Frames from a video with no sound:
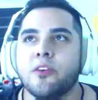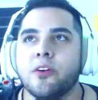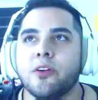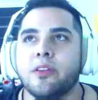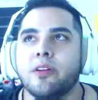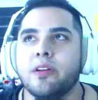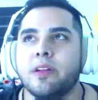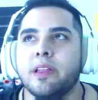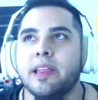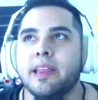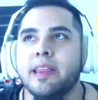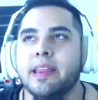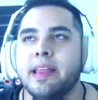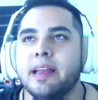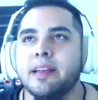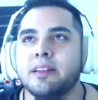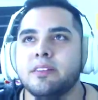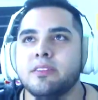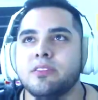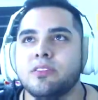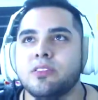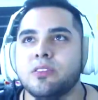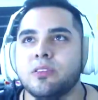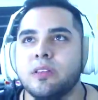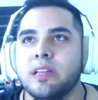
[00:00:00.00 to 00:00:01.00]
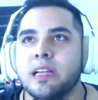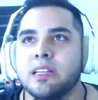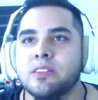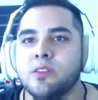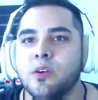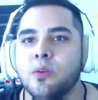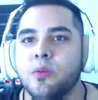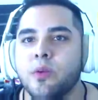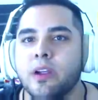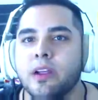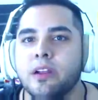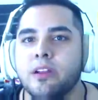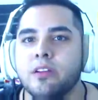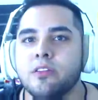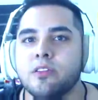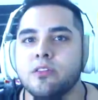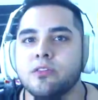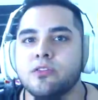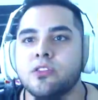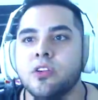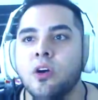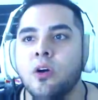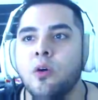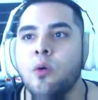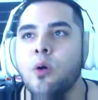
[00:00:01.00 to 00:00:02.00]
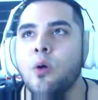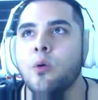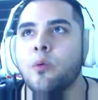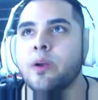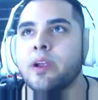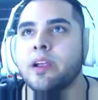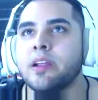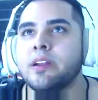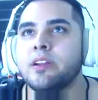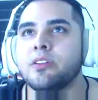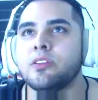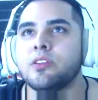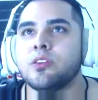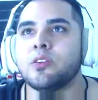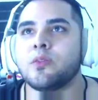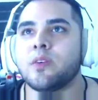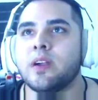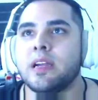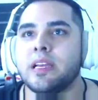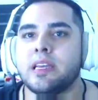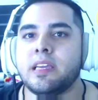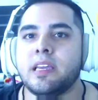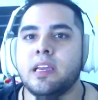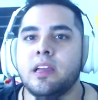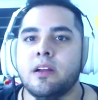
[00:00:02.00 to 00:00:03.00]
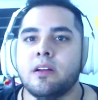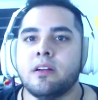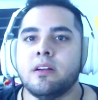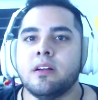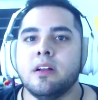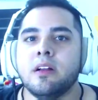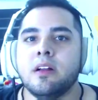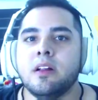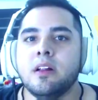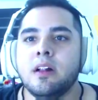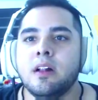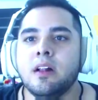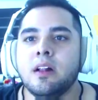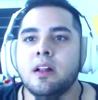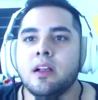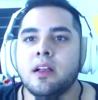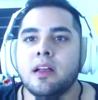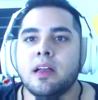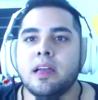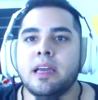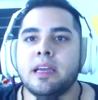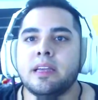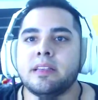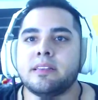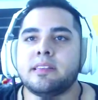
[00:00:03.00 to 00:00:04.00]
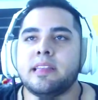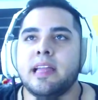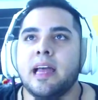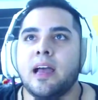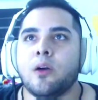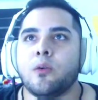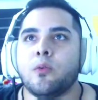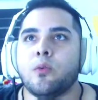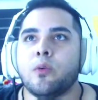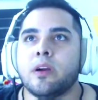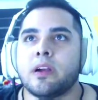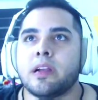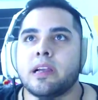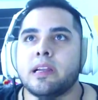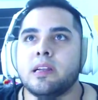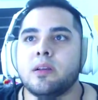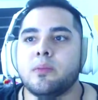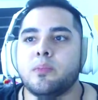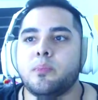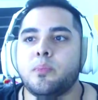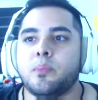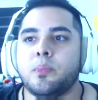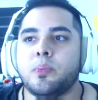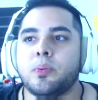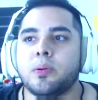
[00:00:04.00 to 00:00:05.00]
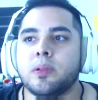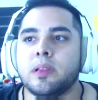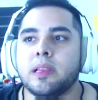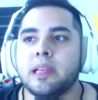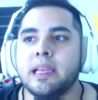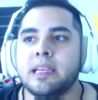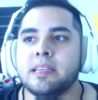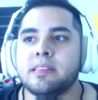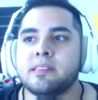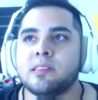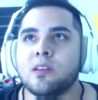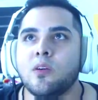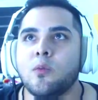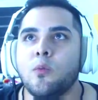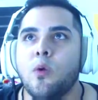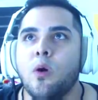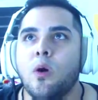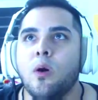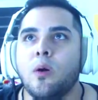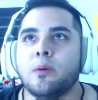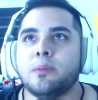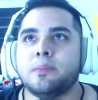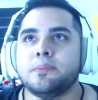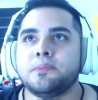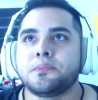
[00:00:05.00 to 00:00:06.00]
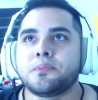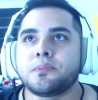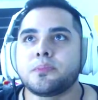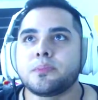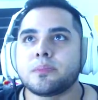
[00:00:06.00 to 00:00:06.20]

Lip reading: further than that. So that's what we're gonna do. So what we're gonna do right here is that we're gonna place a wall.